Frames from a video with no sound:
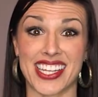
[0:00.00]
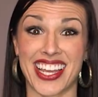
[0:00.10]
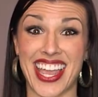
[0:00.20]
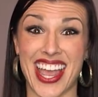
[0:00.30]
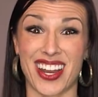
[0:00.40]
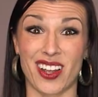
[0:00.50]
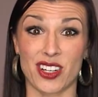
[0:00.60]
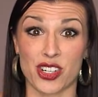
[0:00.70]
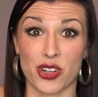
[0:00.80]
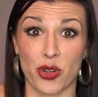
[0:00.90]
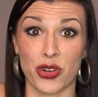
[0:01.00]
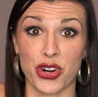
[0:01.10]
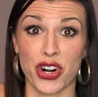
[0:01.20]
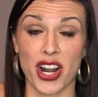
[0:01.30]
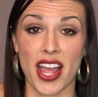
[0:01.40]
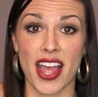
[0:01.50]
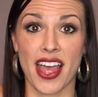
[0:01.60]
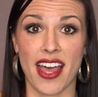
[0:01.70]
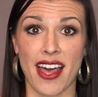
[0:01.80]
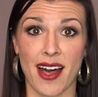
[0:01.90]
Again, shoulder,
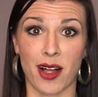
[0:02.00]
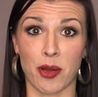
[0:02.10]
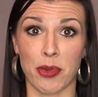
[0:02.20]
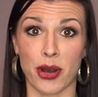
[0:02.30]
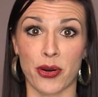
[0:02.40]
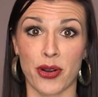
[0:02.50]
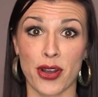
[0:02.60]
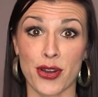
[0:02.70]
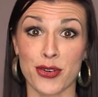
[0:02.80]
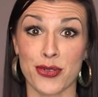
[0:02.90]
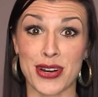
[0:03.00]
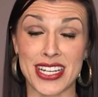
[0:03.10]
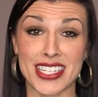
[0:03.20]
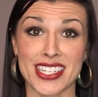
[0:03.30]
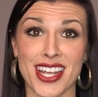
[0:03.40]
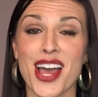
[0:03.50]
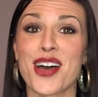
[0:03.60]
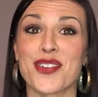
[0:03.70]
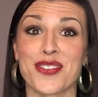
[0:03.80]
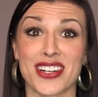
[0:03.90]
elbow, wrist,
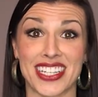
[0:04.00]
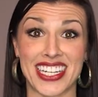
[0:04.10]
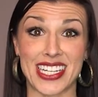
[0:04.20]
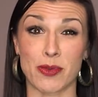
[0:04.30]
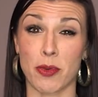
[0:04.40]
release.